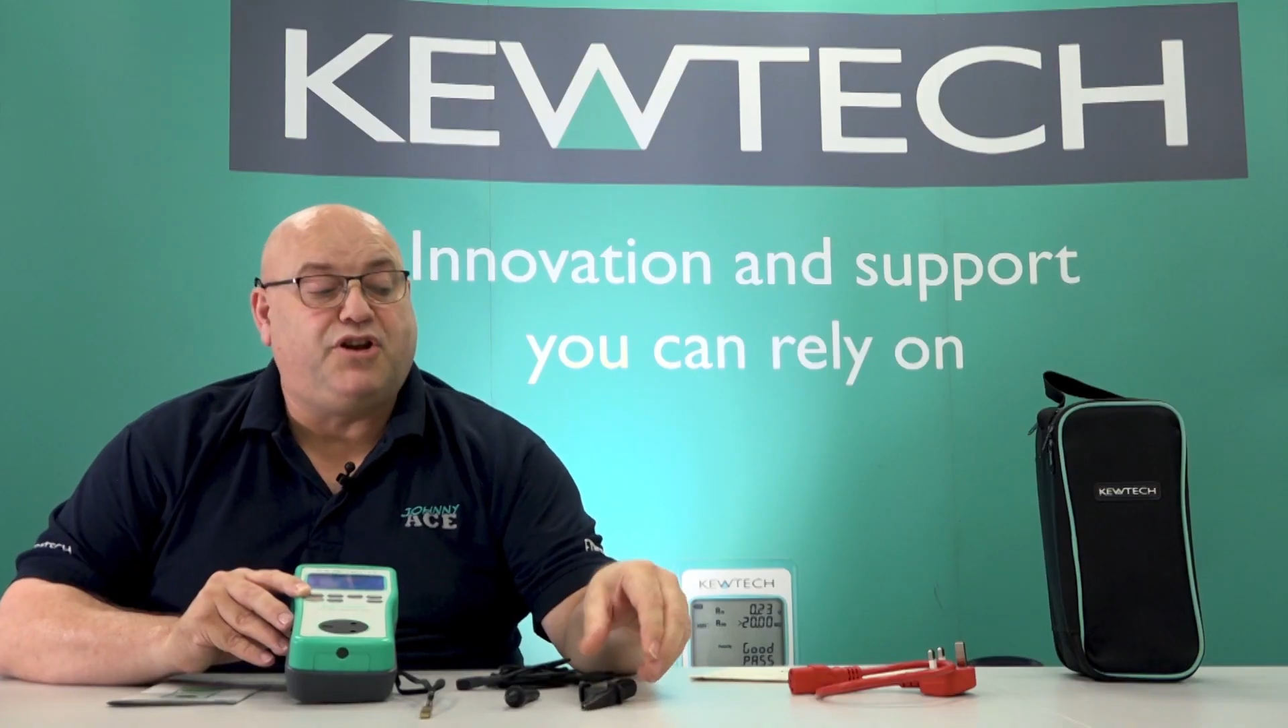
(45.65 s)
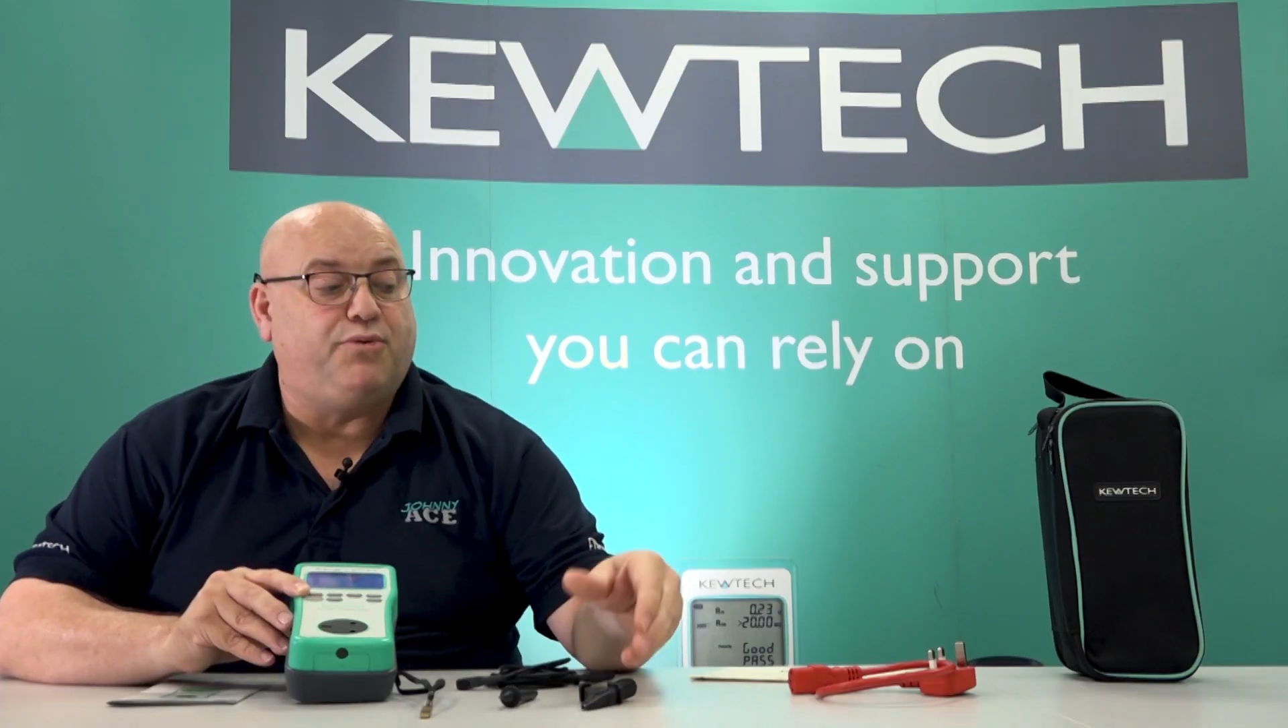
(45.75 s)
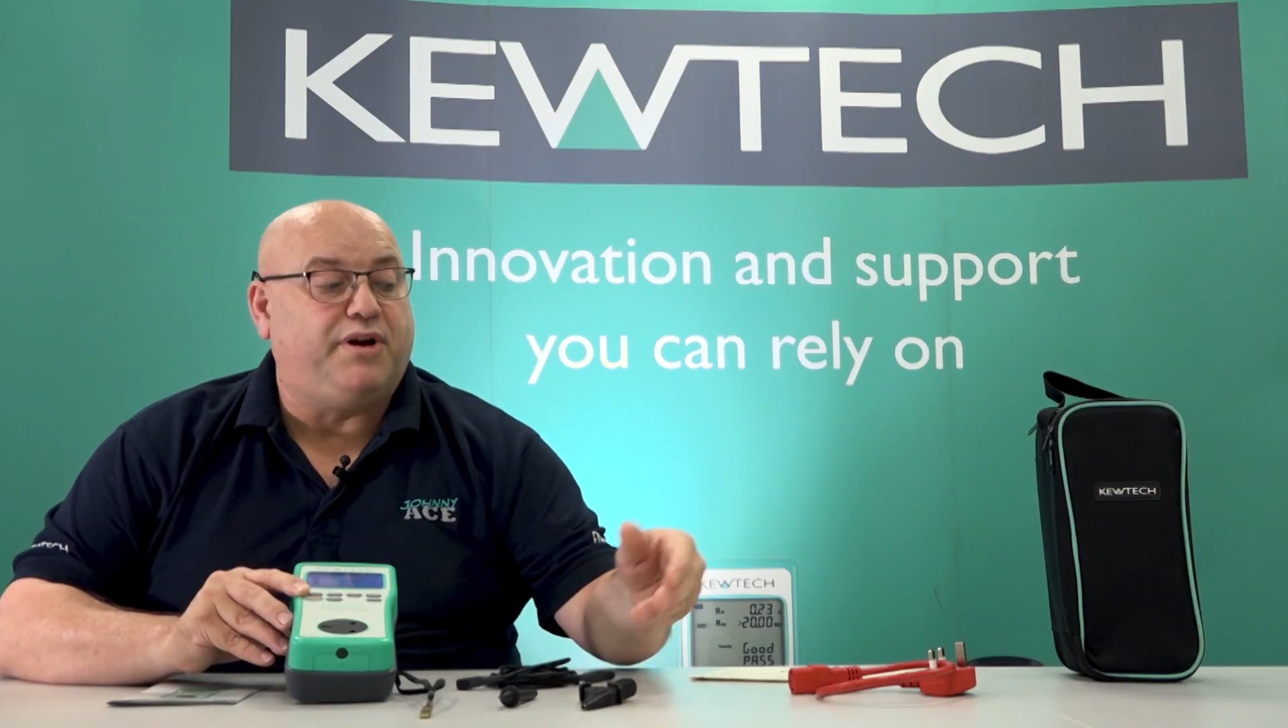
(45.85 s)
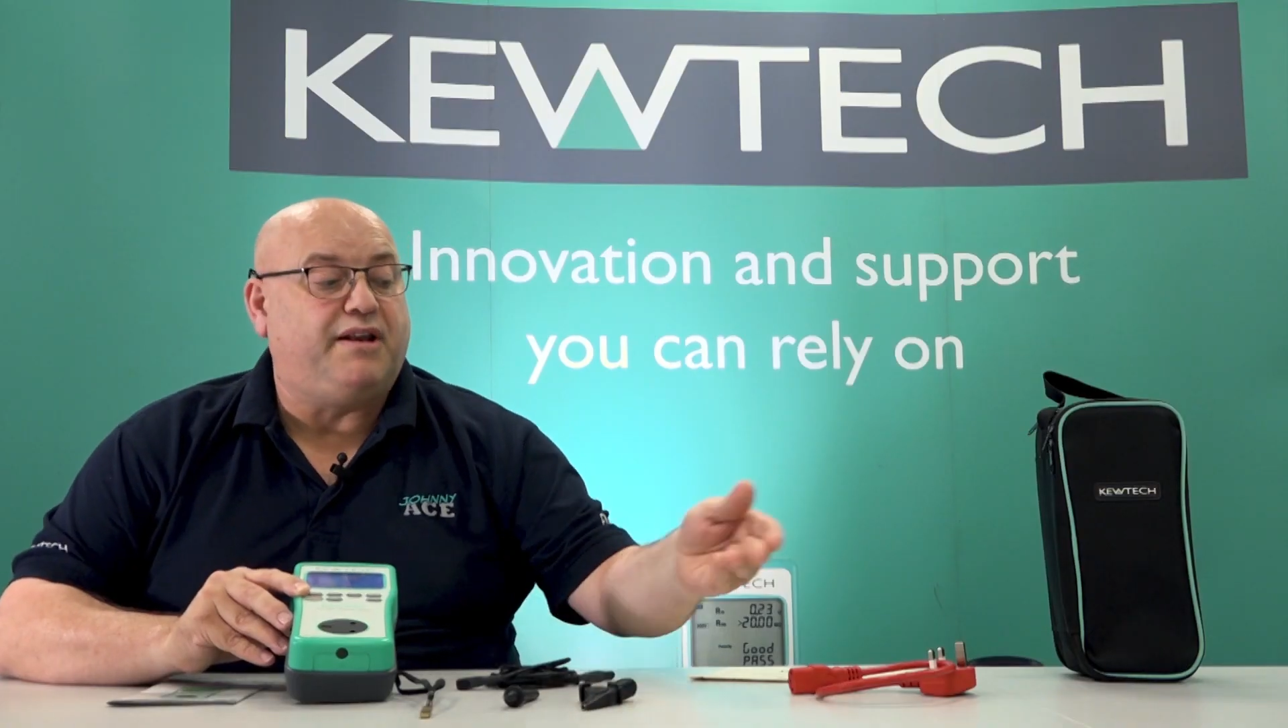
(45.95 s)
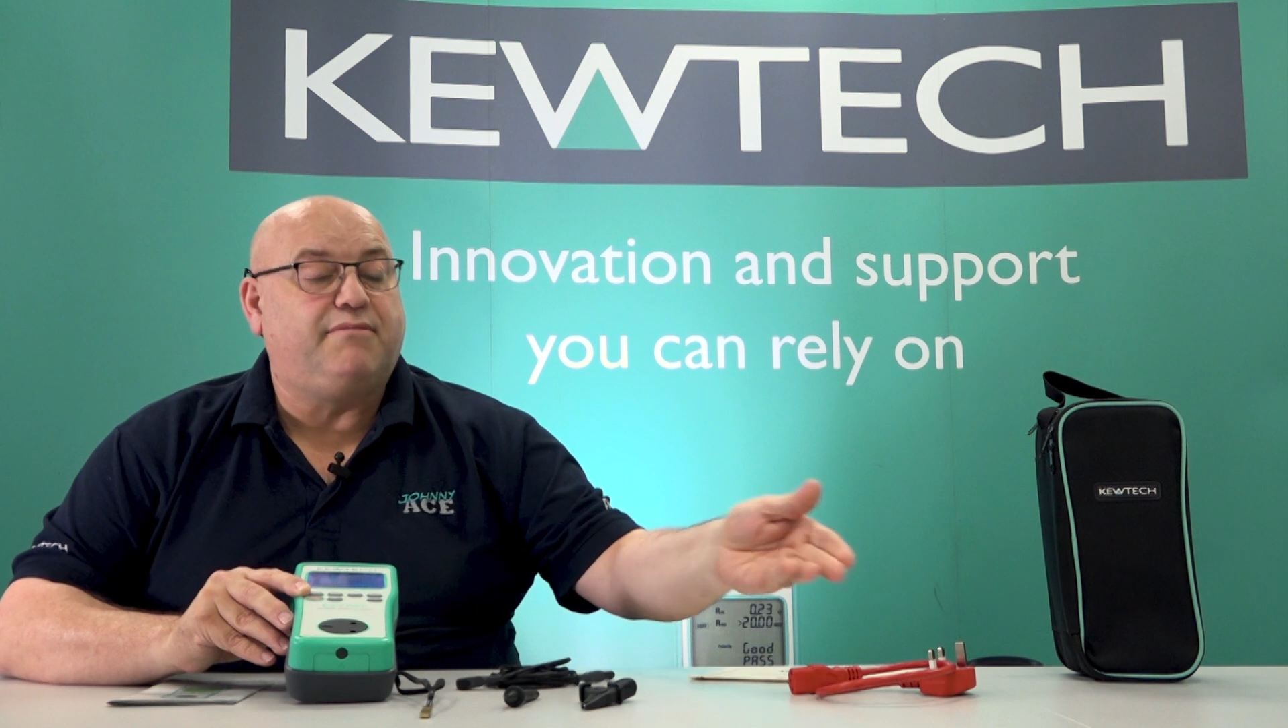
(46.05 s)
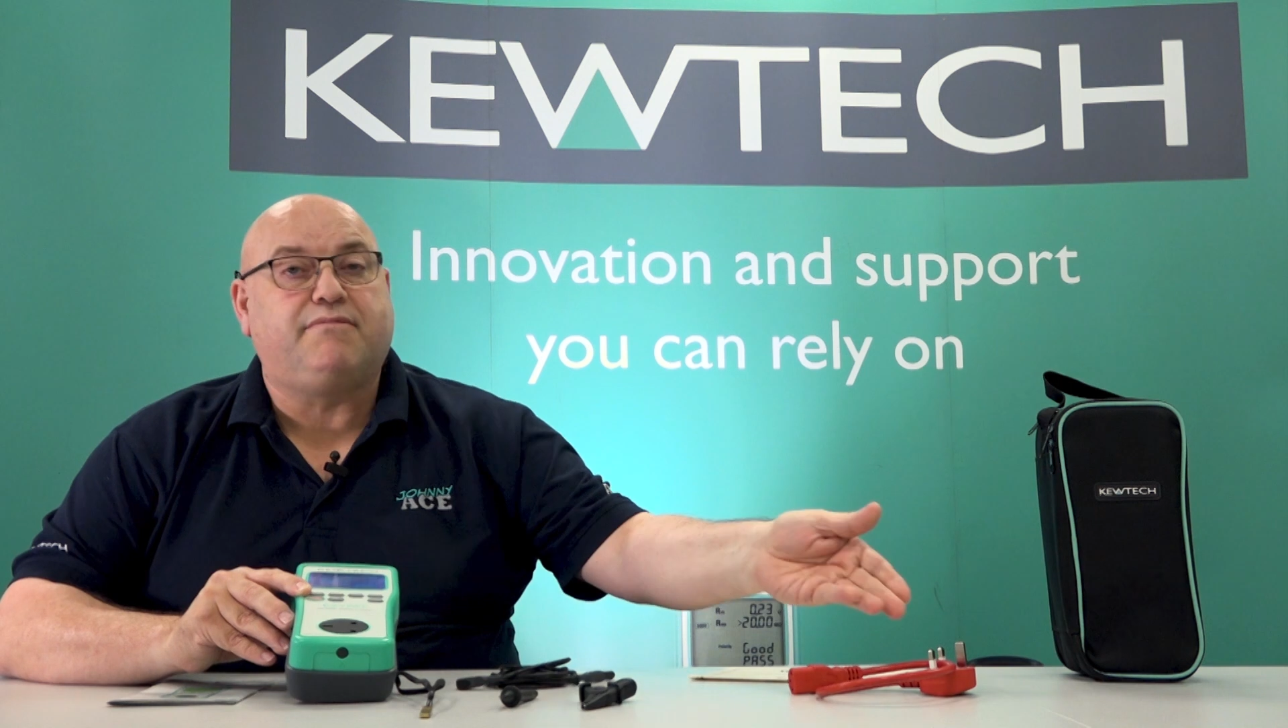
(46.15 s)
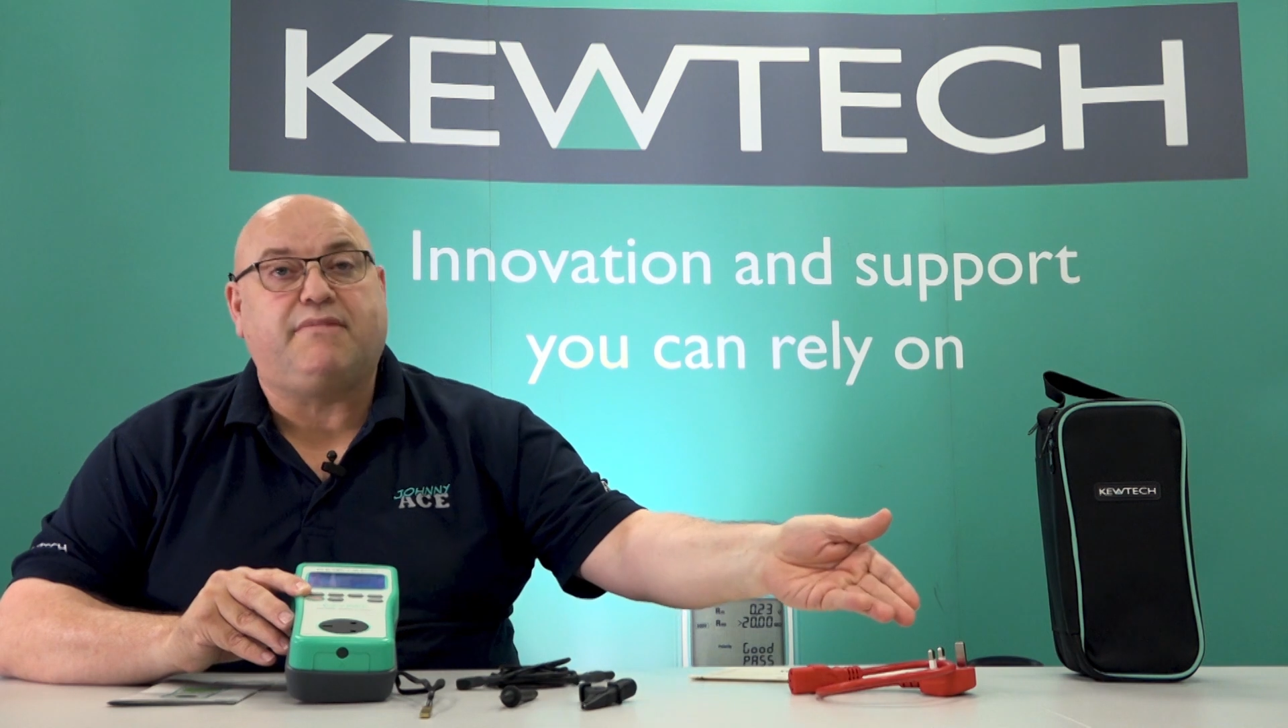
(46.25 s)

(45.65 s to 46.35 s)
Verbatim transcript: doing